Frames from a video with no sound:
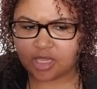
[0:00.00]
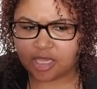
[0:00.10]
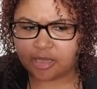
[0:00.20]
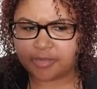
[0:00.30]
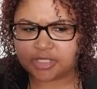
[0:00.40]

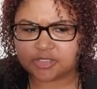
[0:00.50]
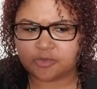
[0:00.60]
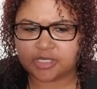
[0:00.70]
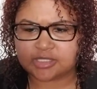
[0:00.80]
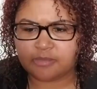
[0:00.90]
To
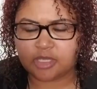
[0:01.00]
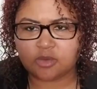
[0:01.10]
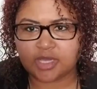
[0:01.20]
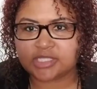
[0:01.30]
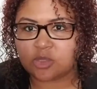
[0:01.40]
basically make you
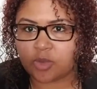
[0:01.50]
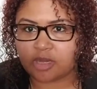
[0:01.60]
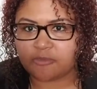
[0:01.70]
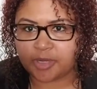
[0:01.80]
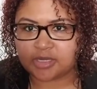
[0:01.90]
guys
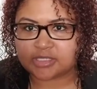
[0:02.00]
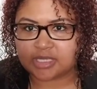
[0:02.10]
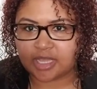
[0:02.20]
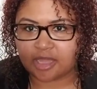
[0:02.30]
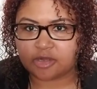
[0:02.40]
aware of
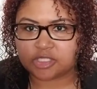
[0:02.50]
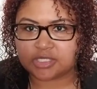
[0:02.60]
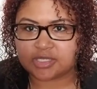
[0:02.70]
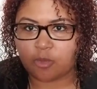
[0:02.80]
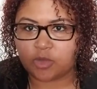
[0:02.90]
parasitic
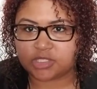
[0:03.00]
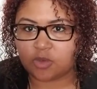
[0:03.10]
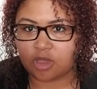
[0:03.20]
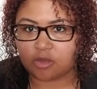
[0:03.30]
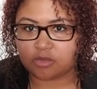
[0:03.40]
energies and what's
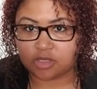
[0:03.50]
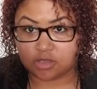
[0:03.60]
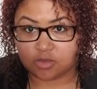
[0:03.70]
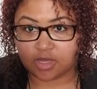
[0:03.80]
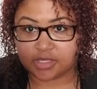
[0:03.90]
going on within
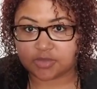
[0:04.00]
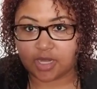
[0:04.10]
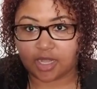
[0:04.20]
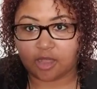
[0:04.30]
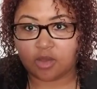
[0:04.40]
you guys
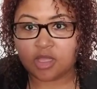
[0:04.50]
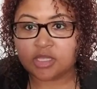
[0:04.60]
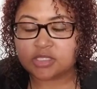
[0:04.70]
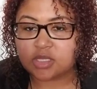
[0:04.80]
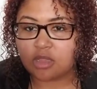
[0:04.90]
right now.
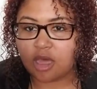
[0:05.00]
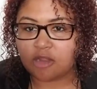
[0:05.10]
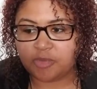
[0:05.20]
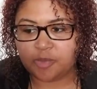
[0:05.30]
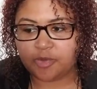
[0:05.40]
So a lot
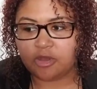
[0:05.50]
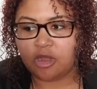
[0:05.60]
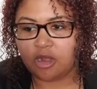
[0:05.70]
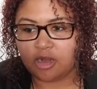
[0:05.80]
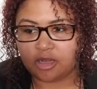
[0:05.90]
of people
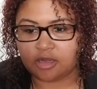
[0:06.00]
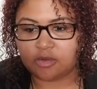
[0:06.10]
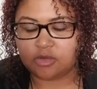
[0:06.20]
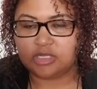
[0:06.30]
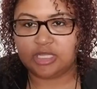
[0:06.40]

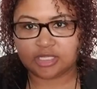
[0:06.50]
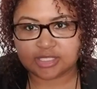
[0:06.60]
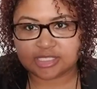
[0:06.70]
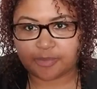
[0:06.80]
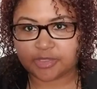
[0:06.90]
are needing to
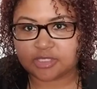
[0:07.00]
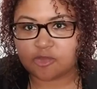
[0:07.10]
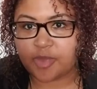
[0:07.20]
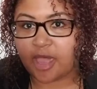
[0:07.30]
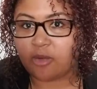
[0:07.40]
step into their
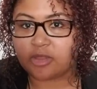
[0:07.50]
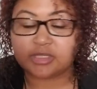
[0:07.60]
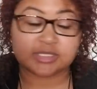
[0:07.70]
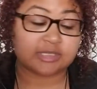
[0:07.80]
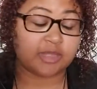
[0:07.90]
power.
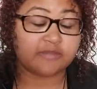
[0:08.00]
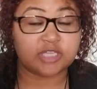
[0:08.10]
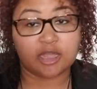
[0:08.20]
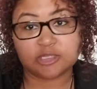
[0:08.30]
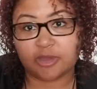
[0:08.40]
This is something I've
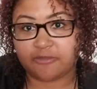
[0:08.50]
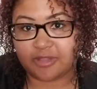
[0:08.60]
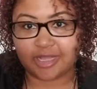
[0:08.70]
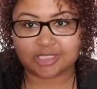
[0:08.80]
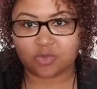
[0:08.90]
talked about for the
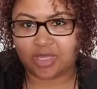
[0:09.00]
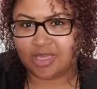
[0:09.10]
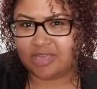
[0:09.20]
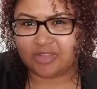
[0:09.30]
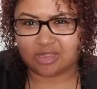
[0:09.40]
last week,
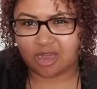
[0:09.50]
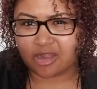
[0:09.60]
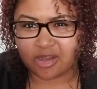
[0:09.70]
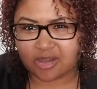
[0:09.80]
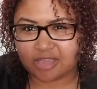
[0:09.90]
even
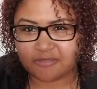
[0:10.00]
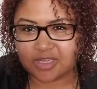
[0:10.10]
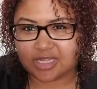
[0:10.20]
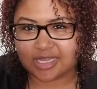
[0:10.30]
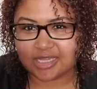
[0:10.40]
longer, I
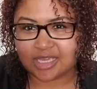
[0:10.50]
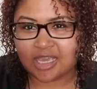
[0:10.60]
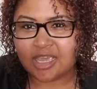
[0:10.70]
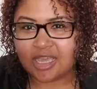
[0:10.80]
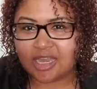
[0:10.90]
feel like.
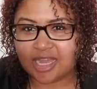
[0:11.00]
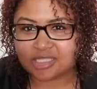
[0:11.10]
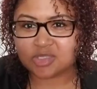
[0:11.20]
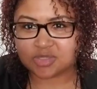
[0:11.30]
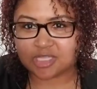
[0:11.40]
And
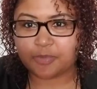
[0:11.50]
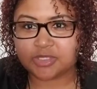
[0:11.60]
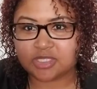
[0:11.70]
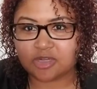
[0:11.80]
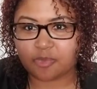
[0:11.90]
as you step
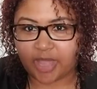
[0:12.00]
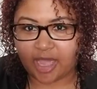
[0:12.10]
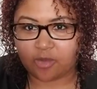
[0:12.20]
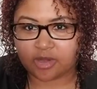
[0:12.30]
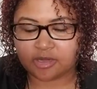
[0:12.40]
into your
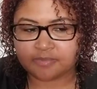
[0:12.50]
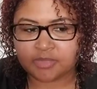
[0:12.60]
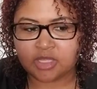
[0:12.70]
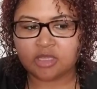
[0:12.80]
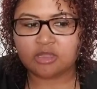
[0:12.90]
power,
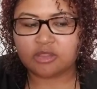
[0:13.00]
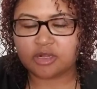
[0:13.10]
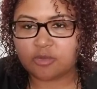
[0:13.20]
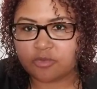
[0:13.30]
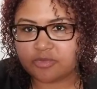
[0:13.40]

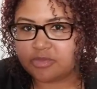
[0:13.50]
they're